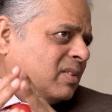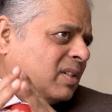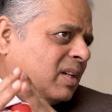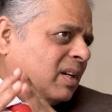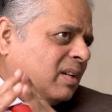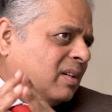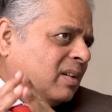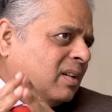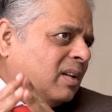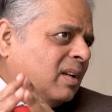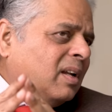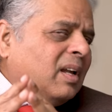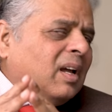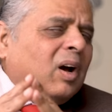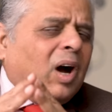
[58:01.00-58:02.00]
China.
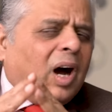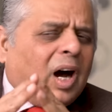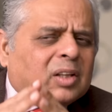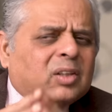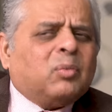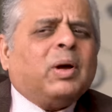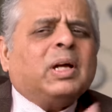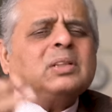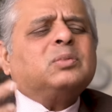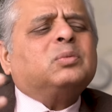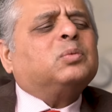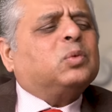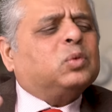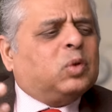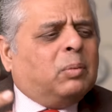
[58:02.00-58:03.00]
Otherwise,
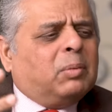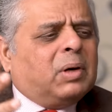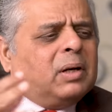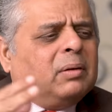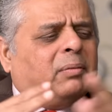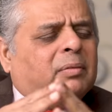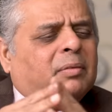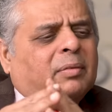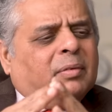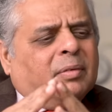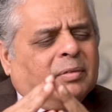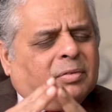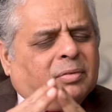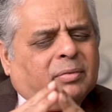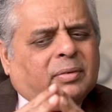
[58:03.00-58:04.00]
wo jo humare,
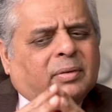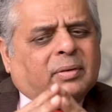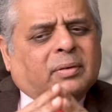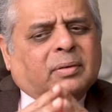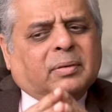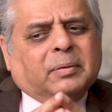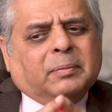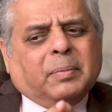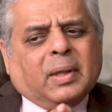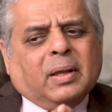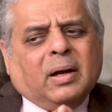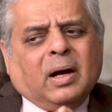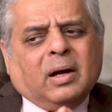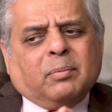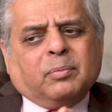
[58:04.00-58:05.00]

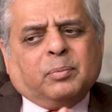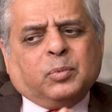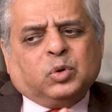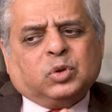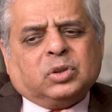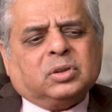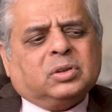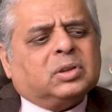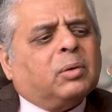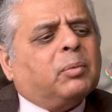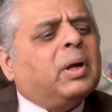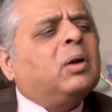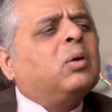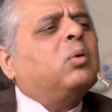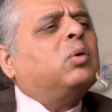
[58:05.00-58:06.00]
our positions are
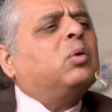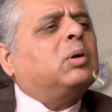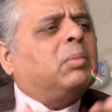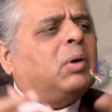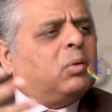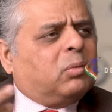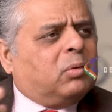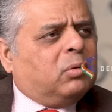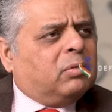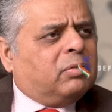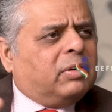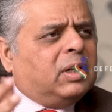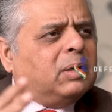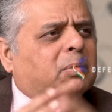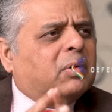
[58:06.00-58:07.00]
well known about,
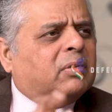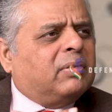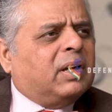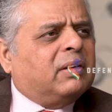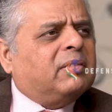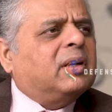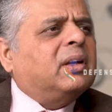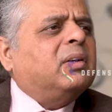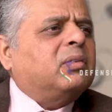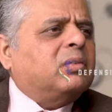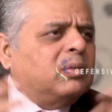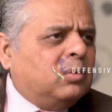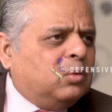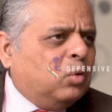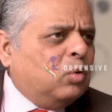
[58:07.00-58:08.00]
freedom of
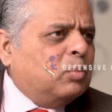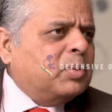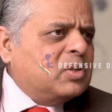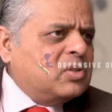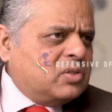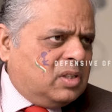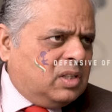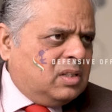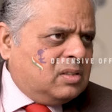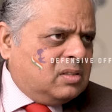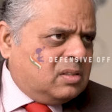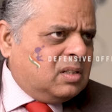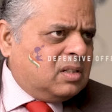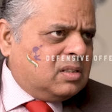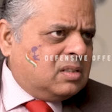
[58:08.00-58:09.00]
navigation, open
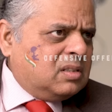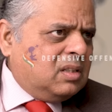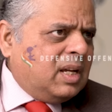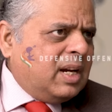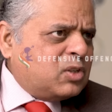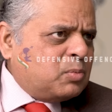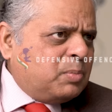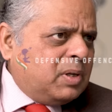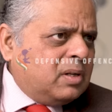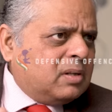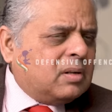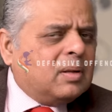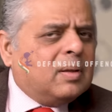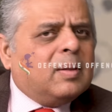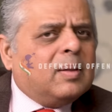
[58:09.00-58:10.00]
seas. It is in that spirit.